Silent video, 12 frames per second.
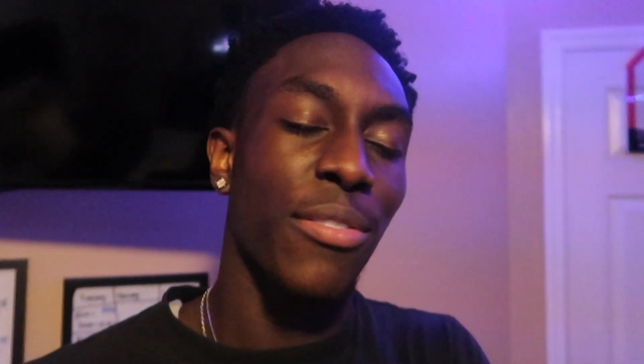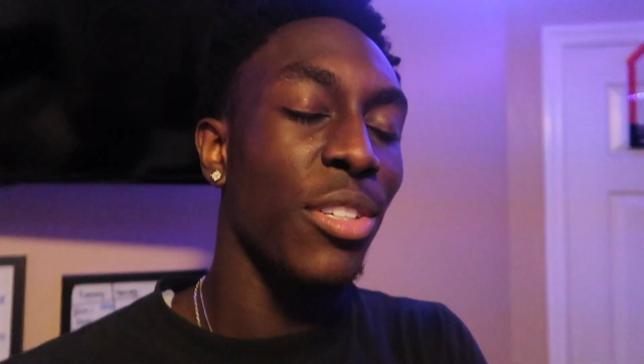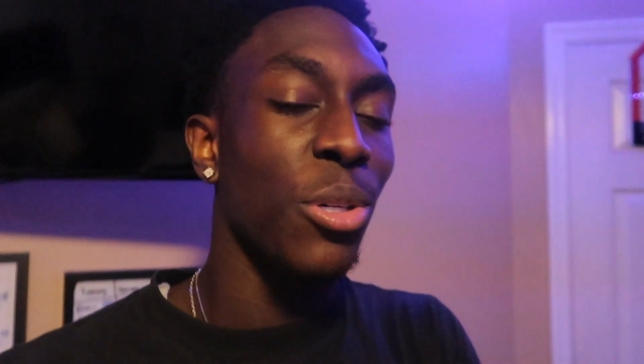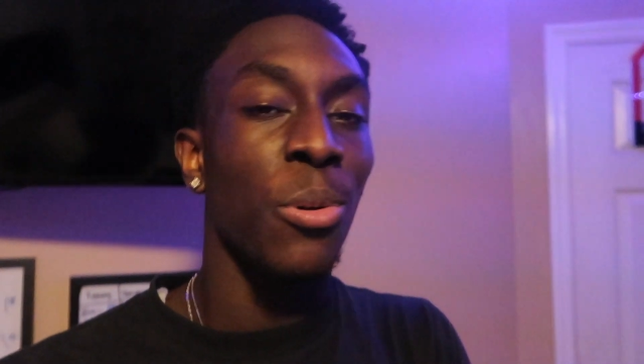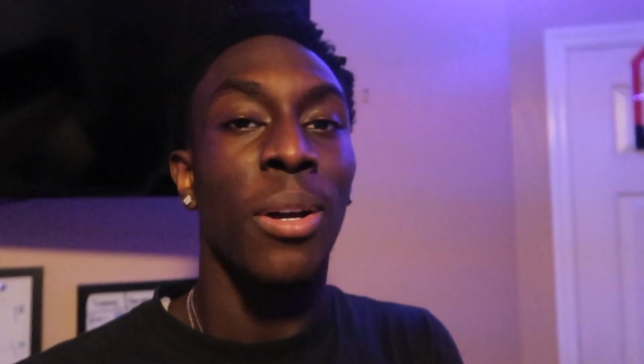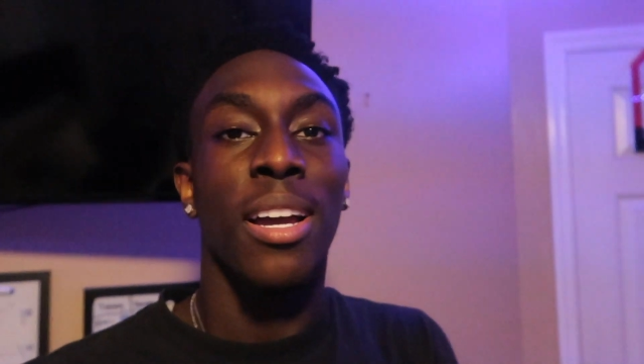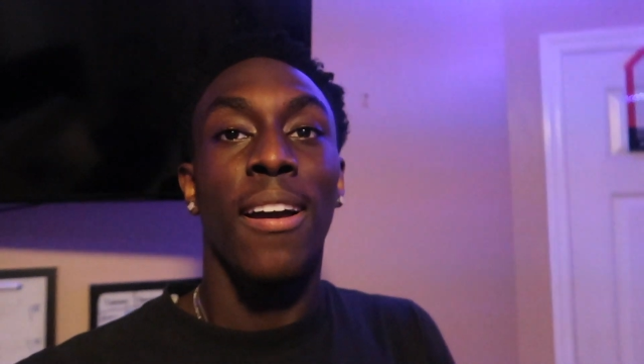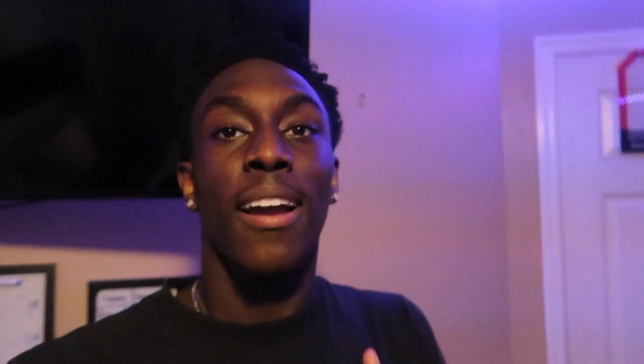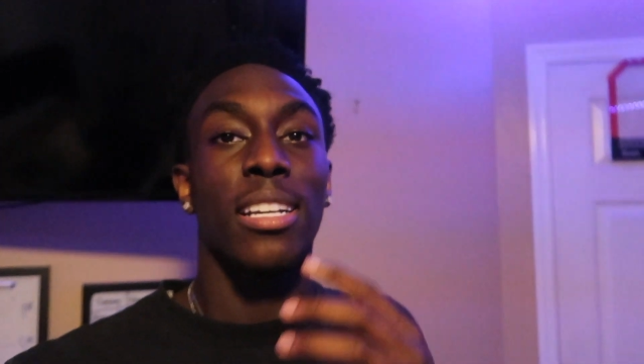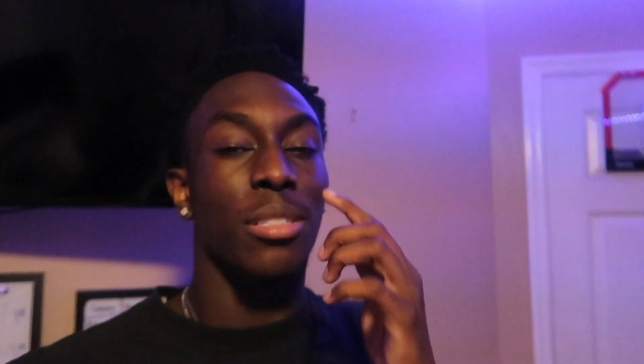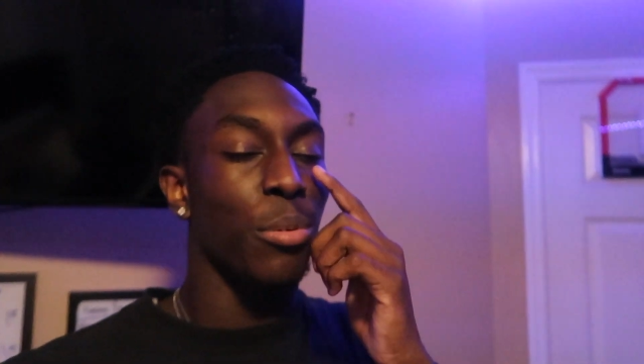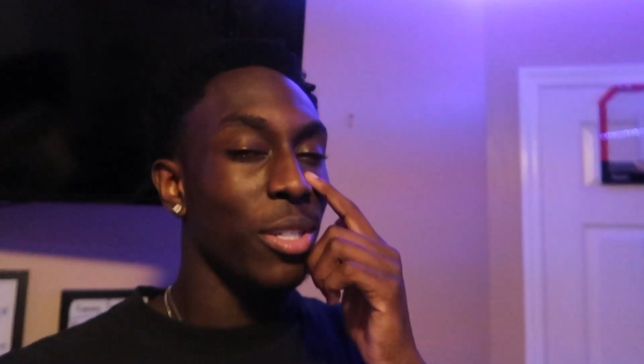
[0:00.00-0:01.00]
If you're new,
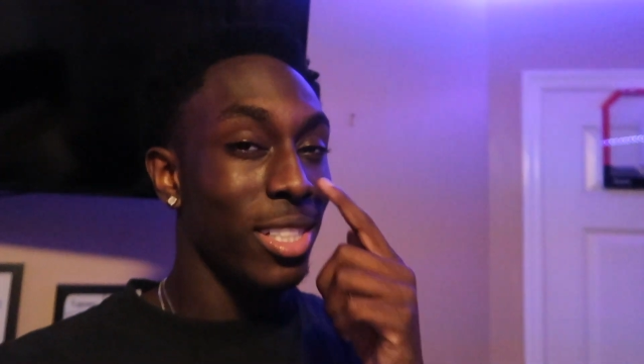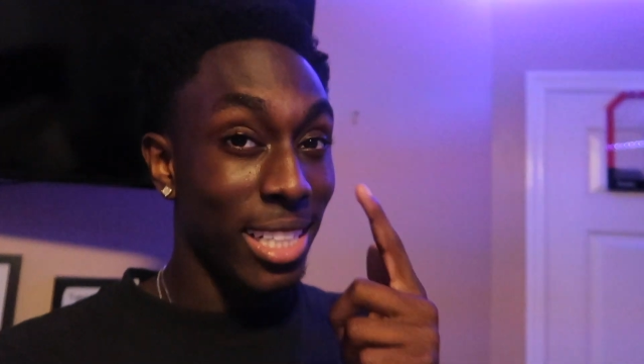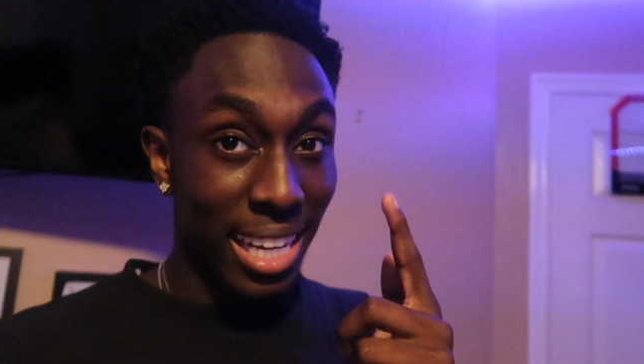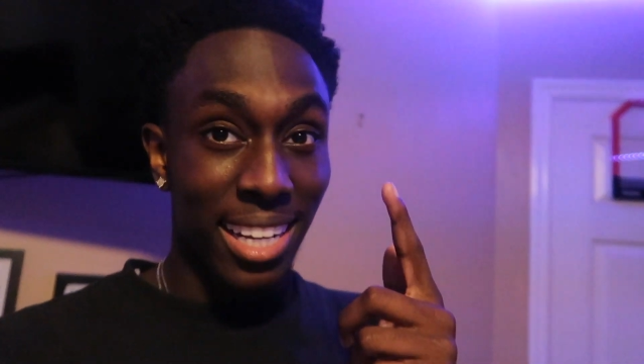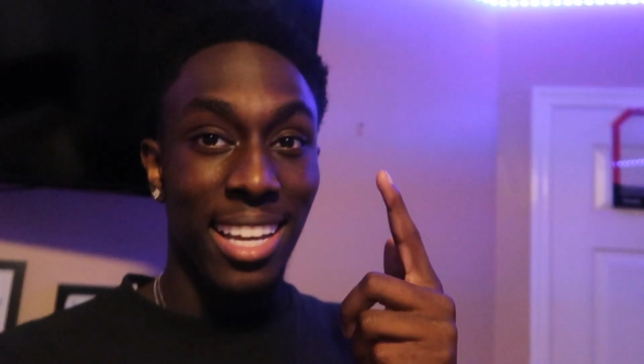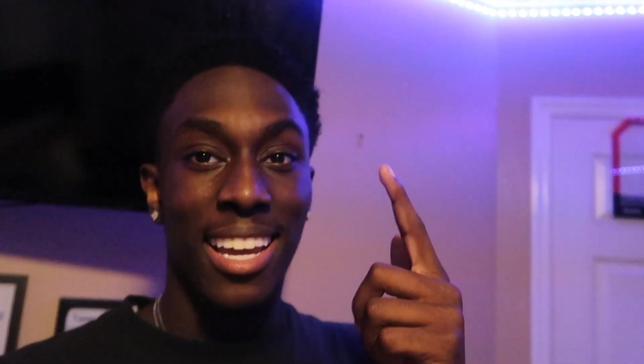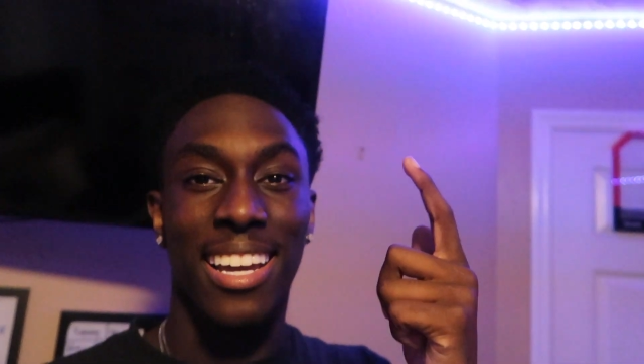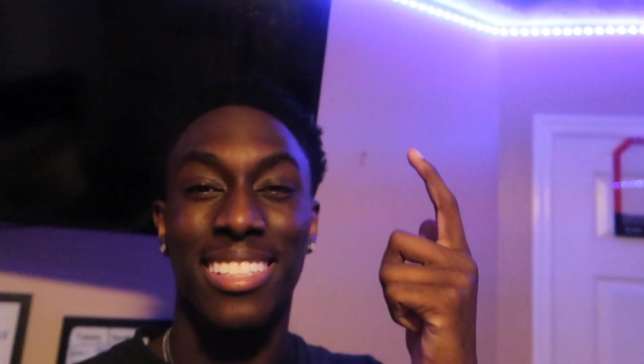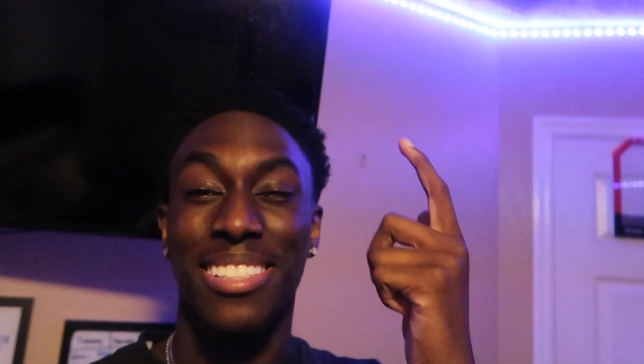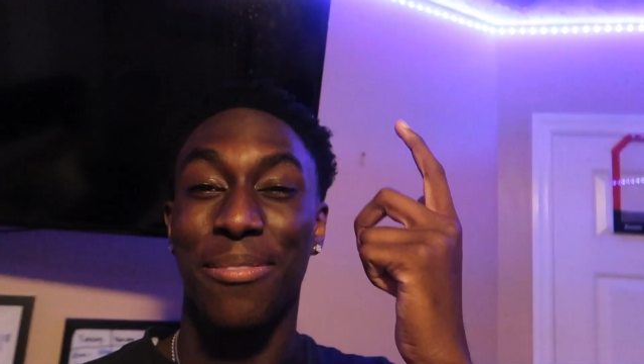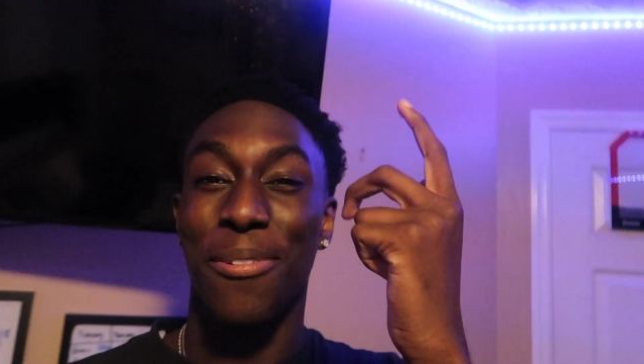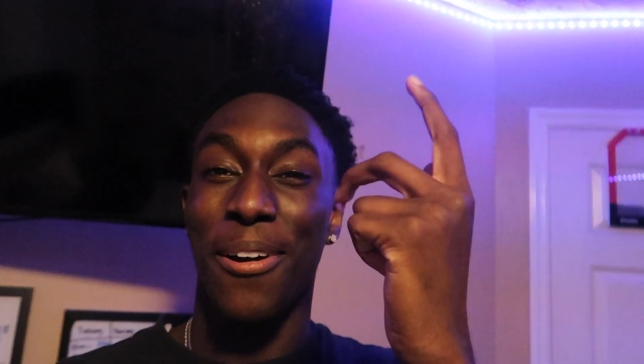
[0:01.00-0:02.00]
it's your boy Jaden,
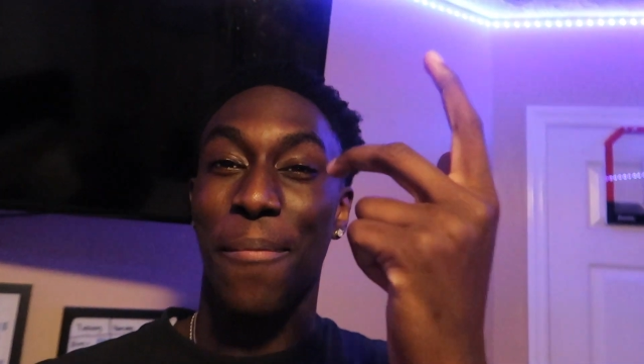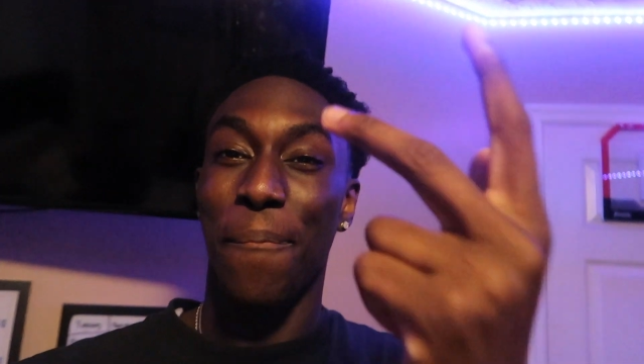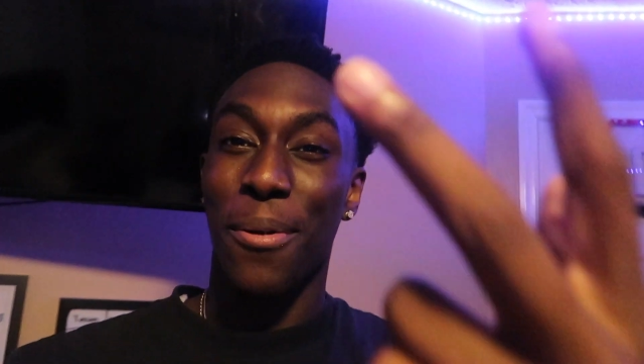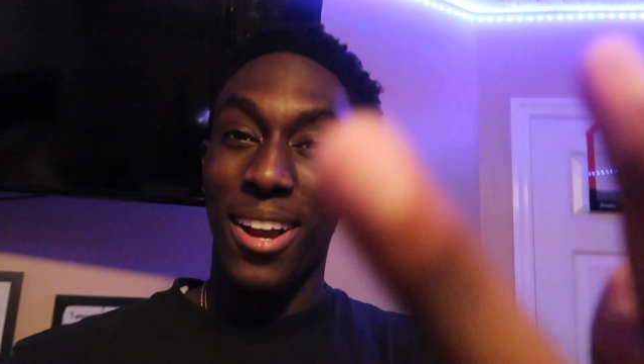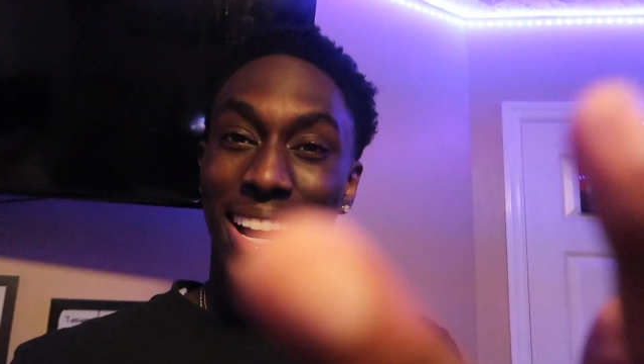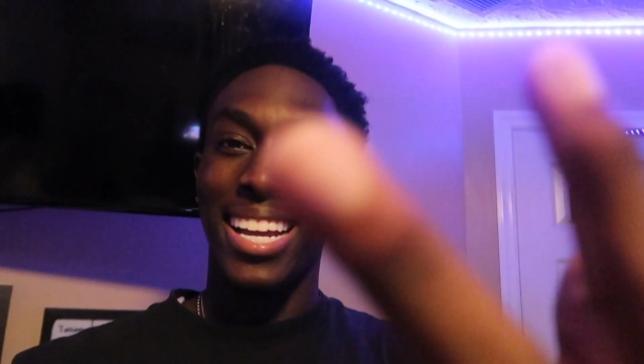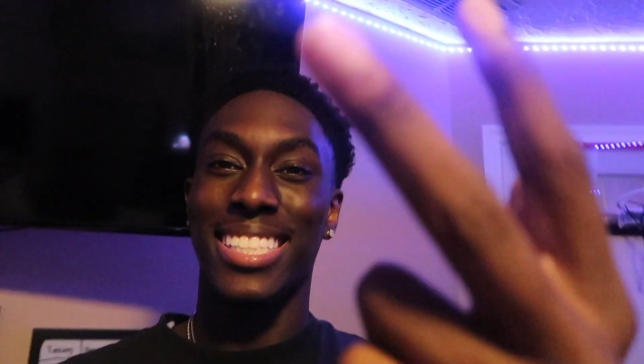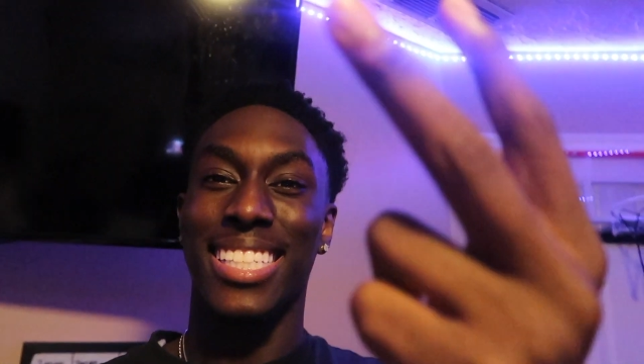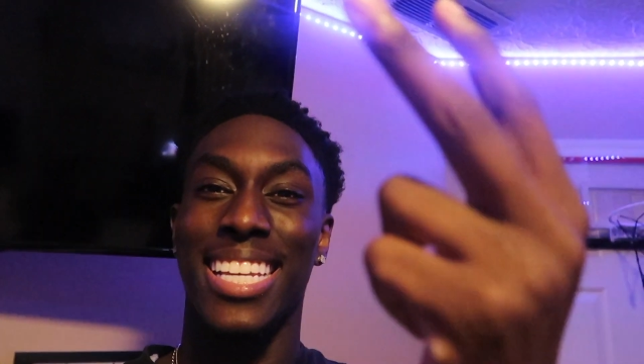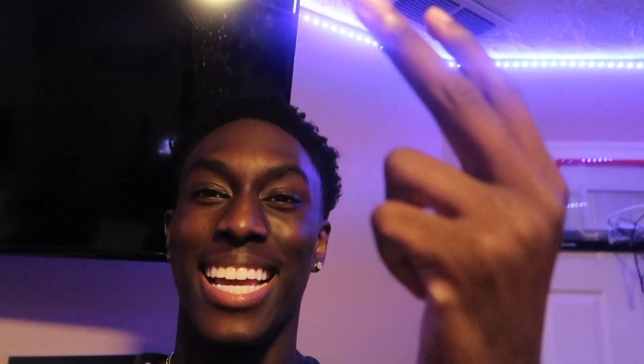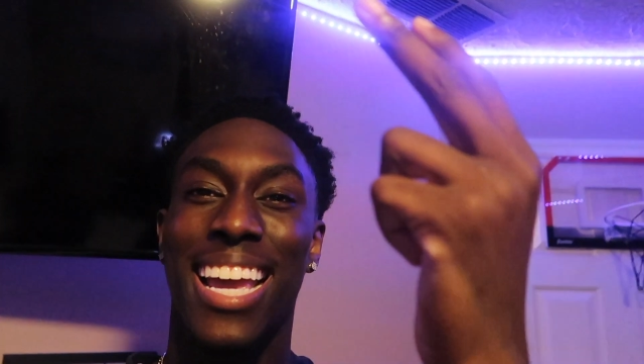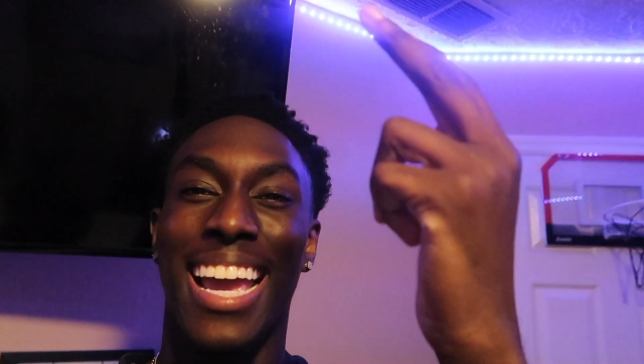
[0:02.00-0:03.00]
it's your boy
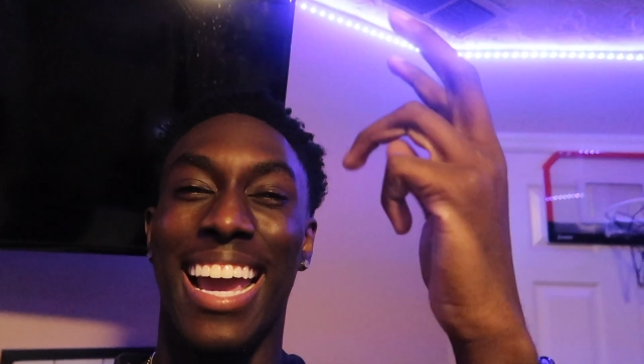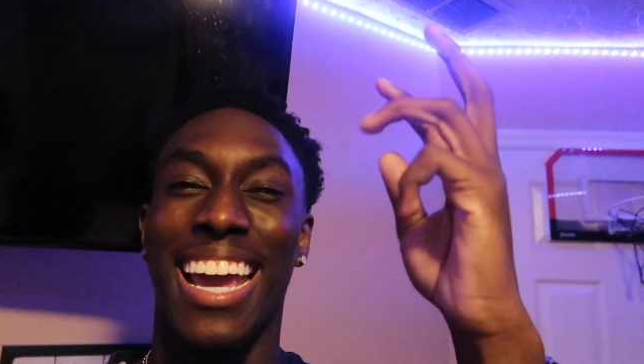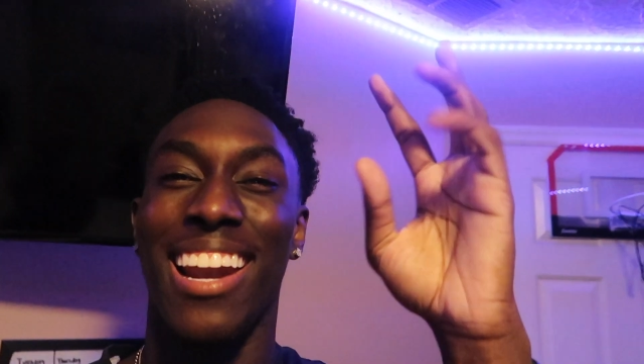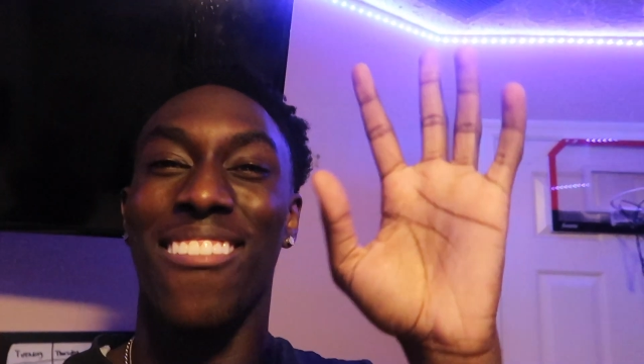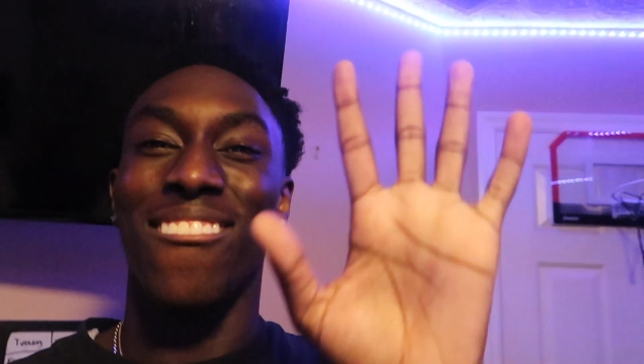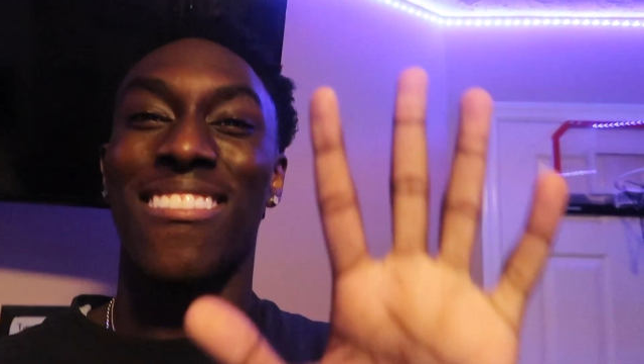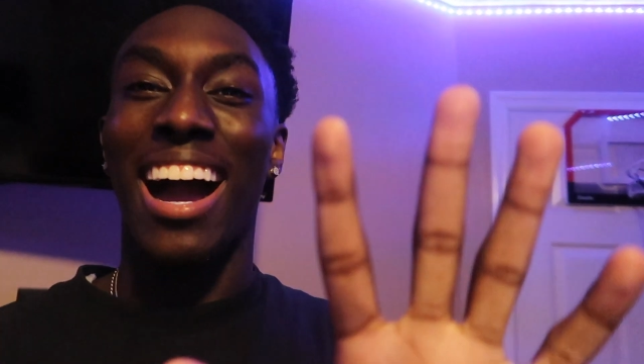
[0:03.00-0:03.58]
Priince, and I'm